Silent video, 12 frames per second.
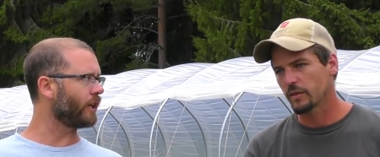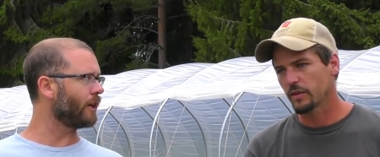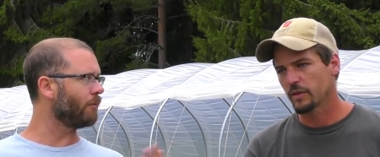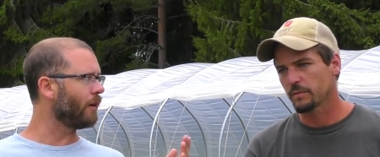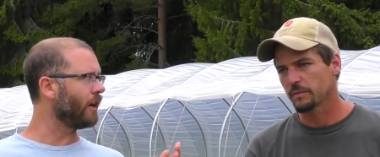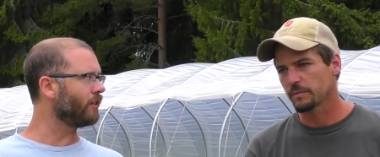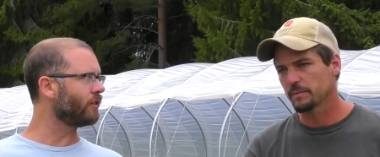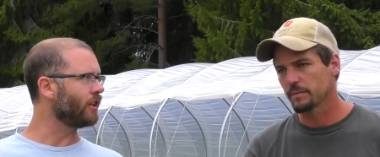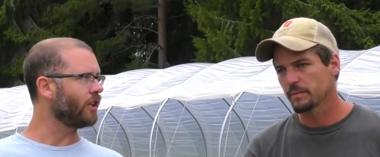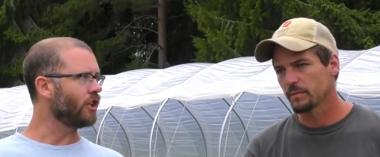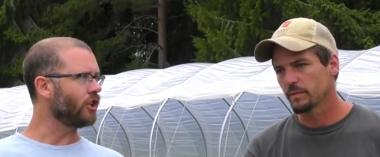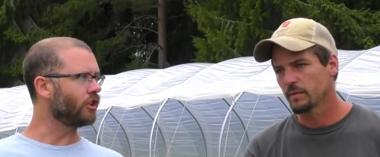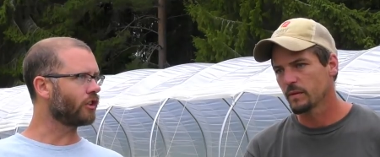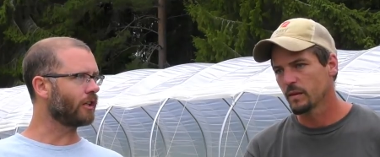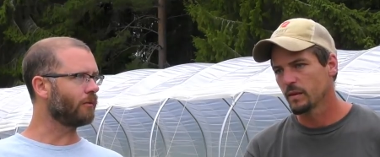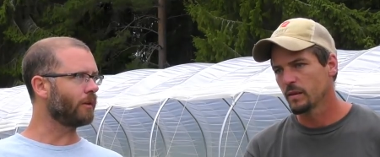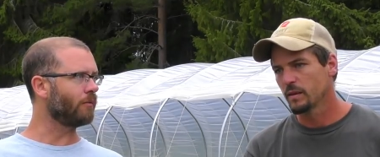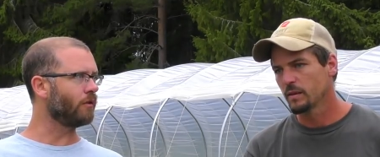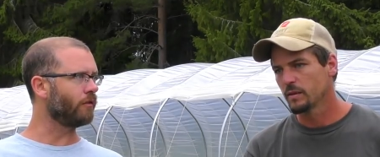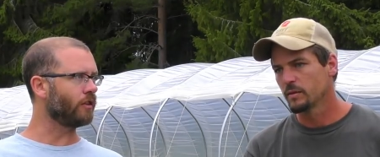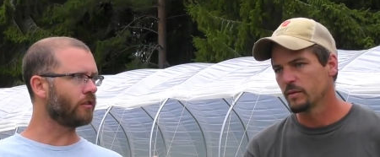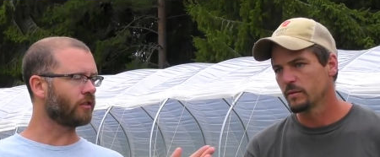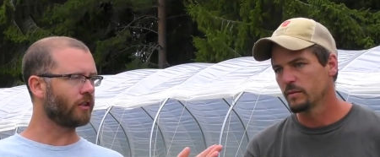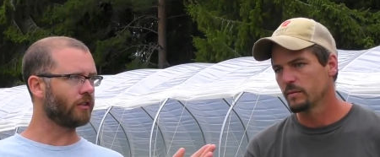Speaker 1: in a month you're going to be
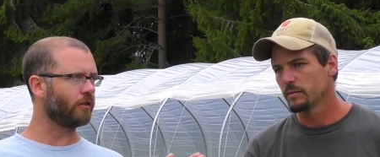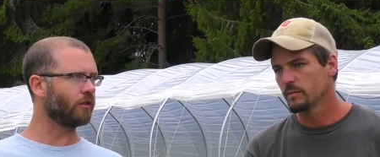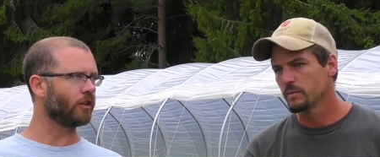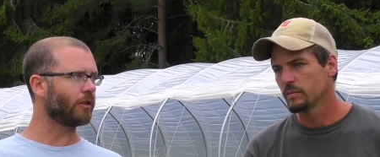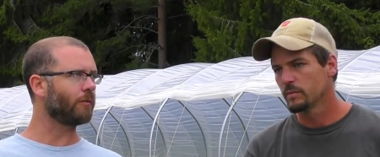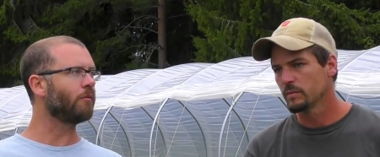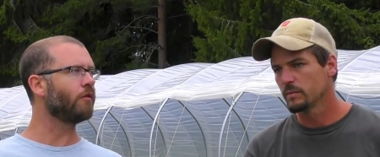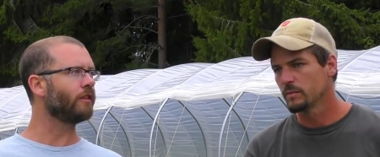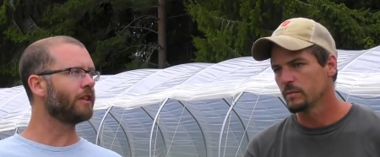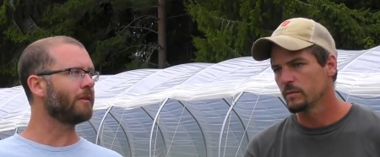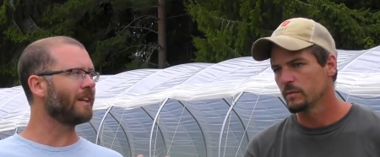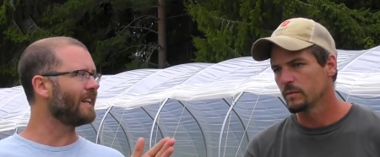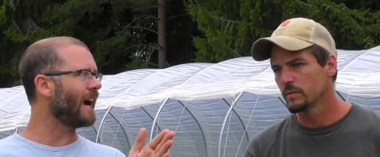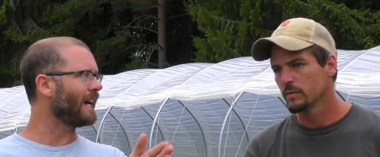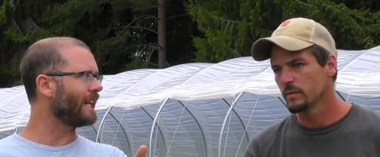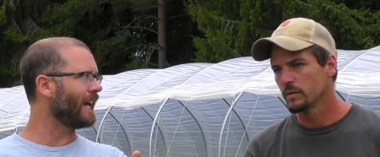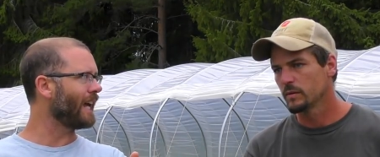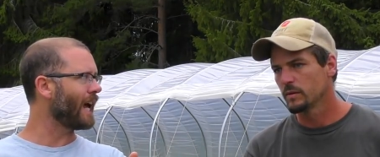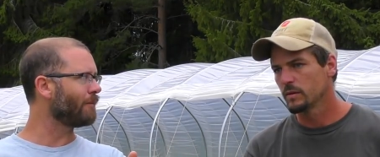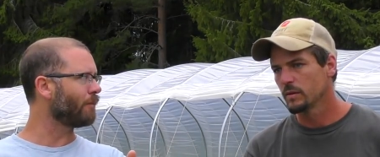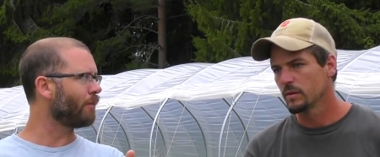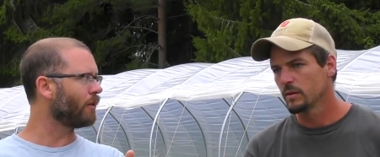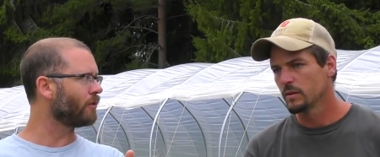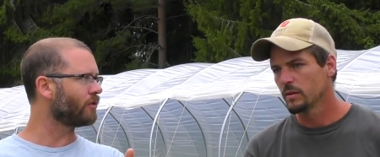you said you're going to be moving them at 9 a.m.
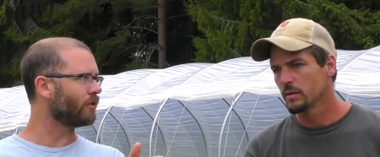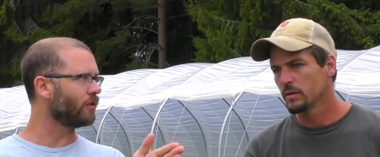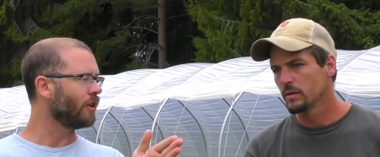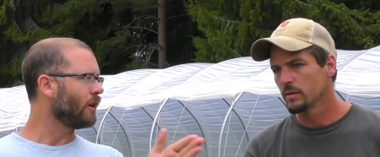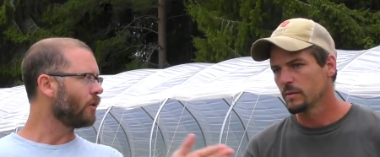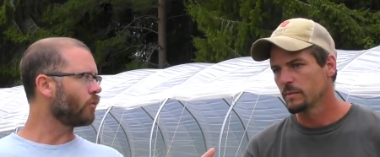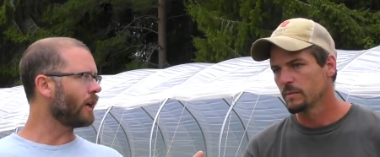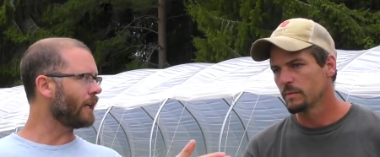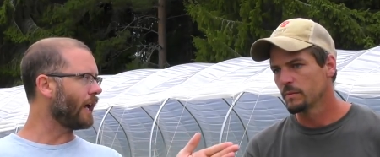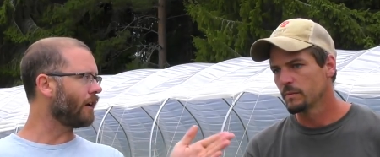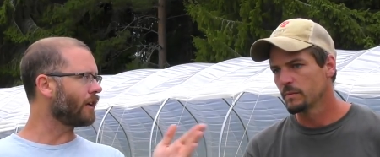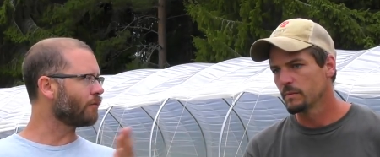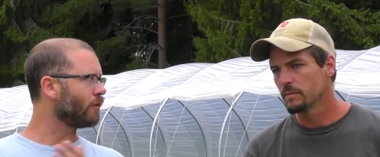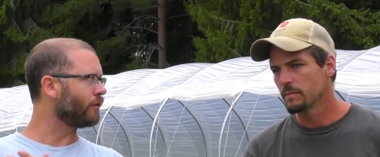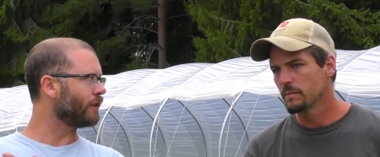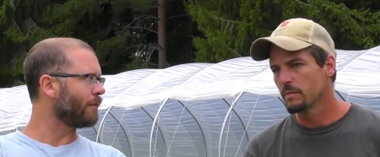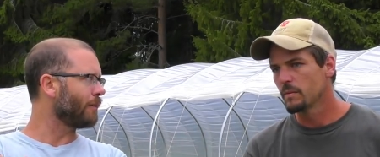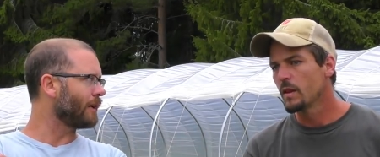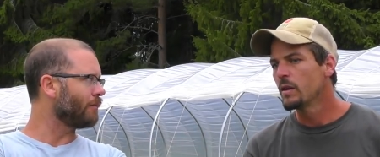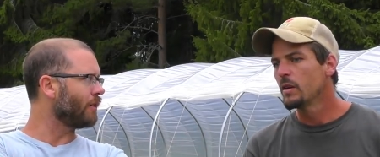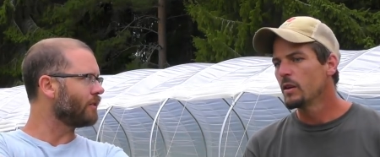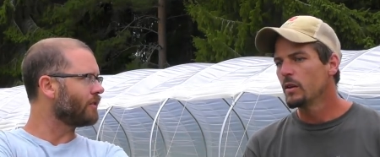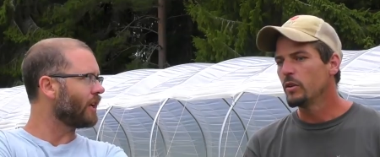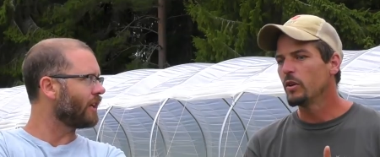opposed to right now you're moving them at
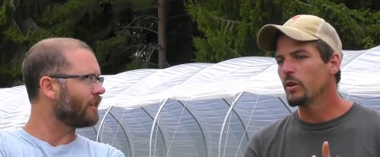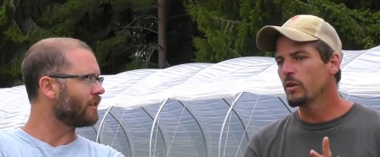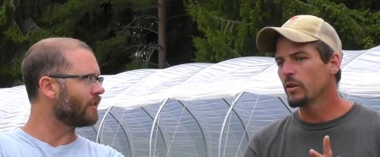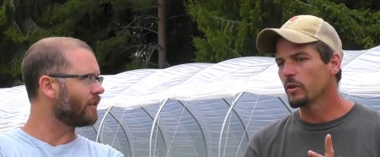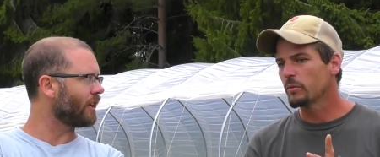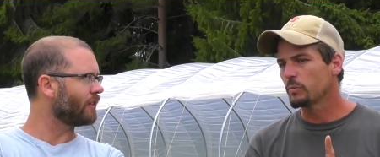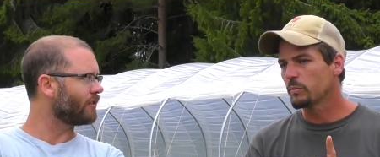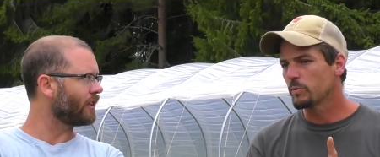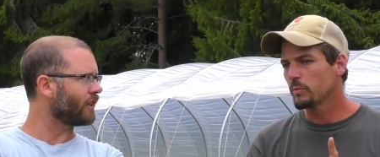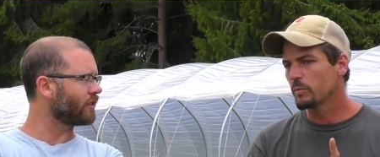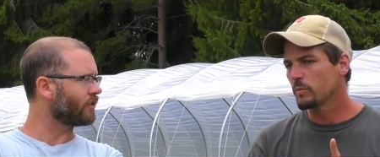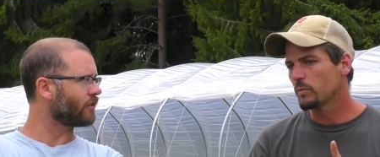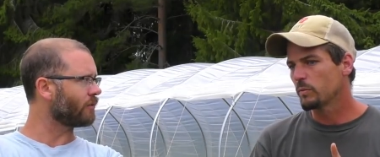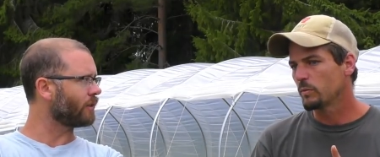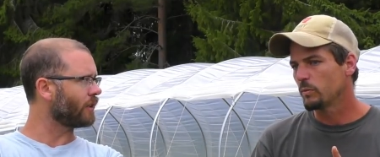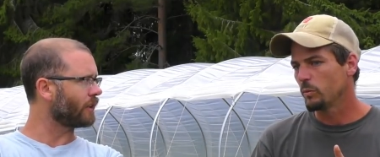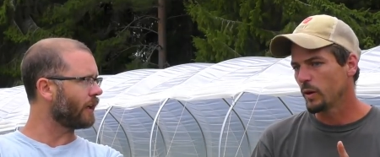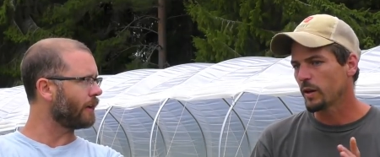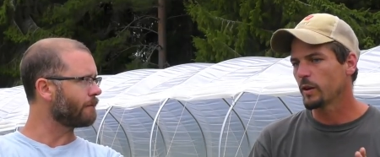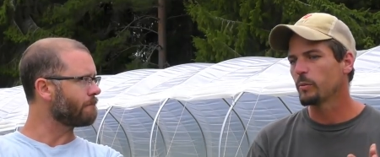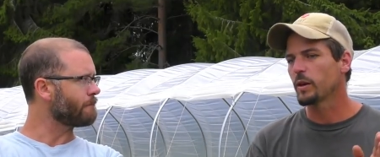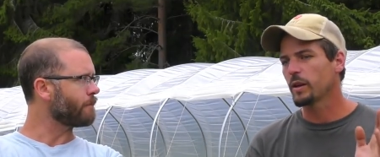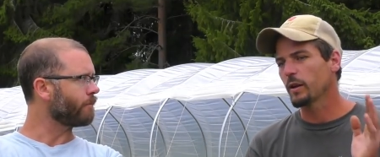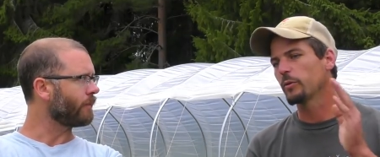about
Speaker 2: 10 to 6 or something like that. We're going
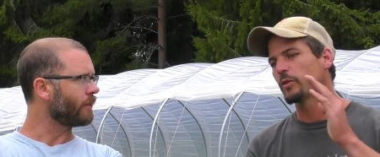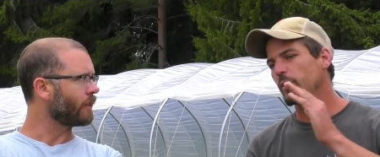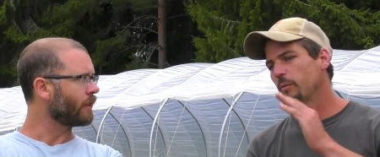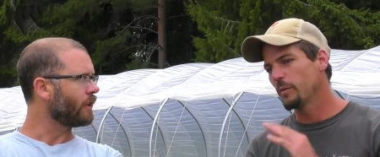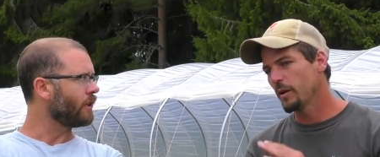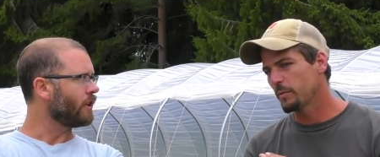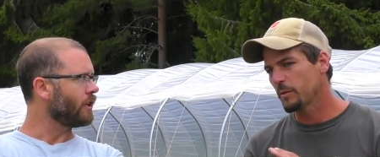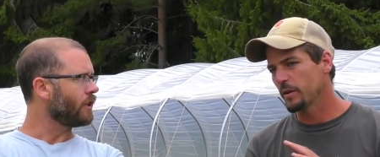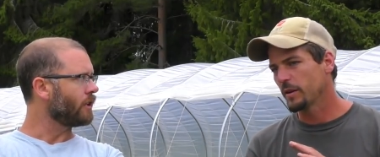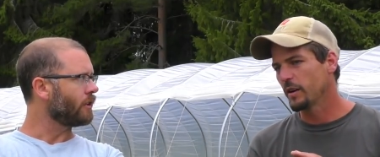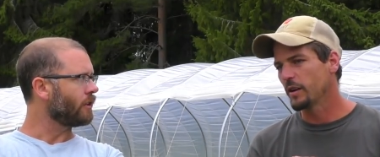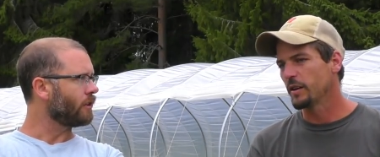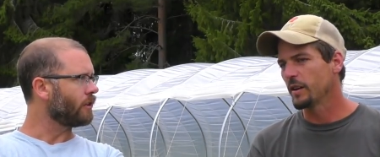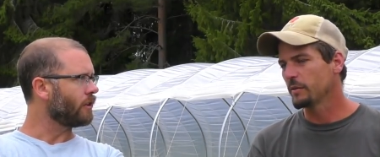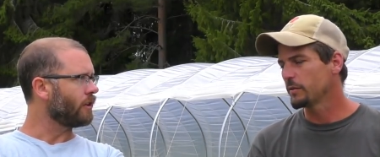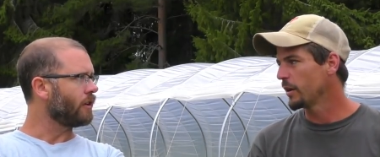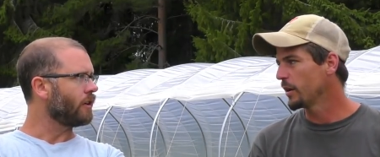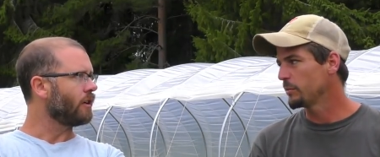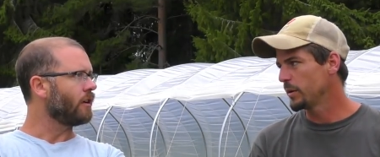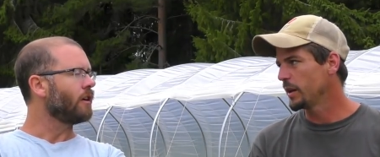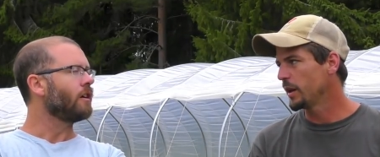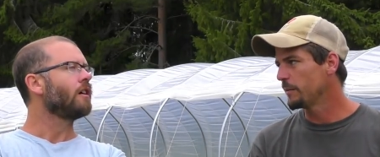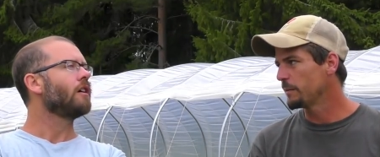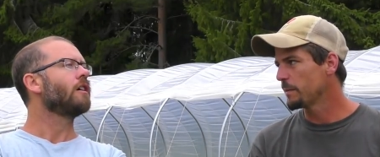to be closing them up at 9
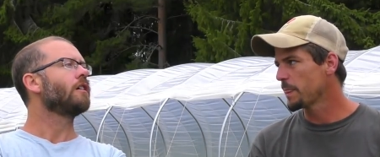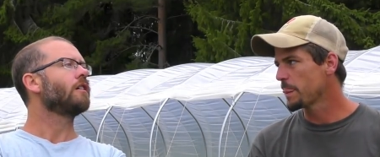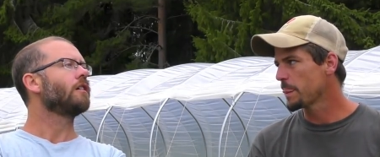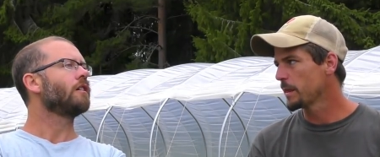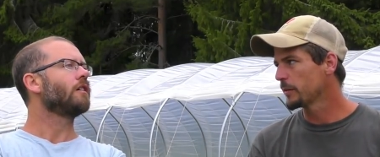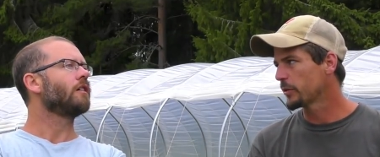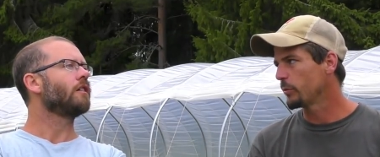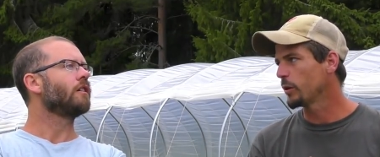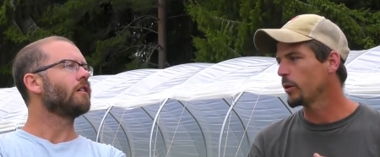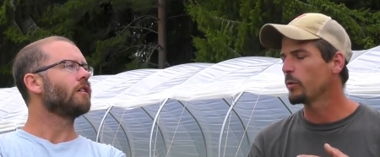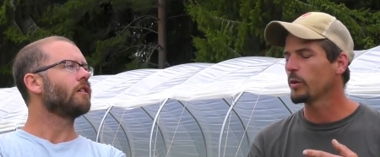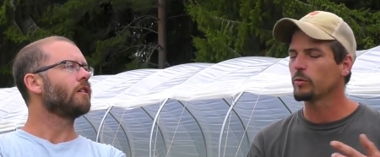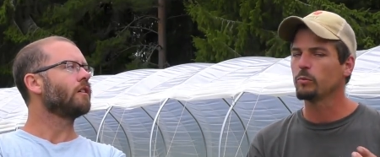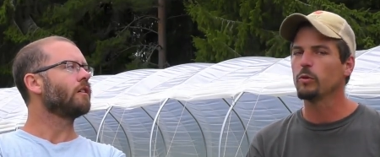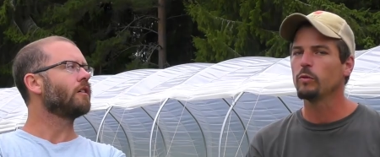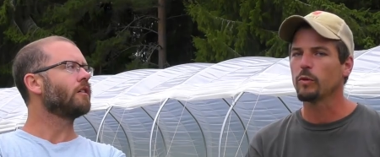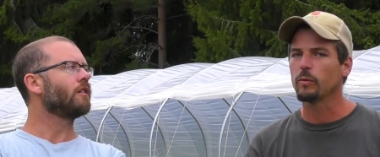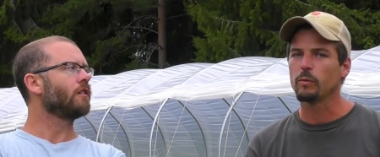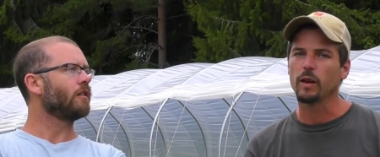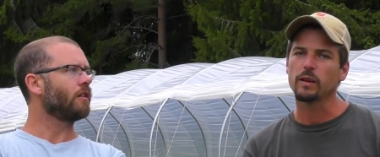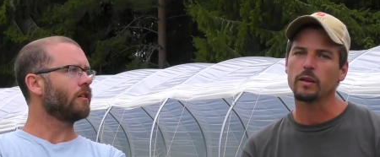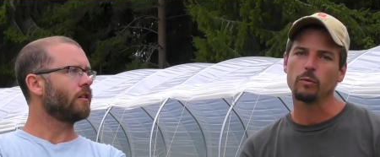p.m. So we'll always move them. Like,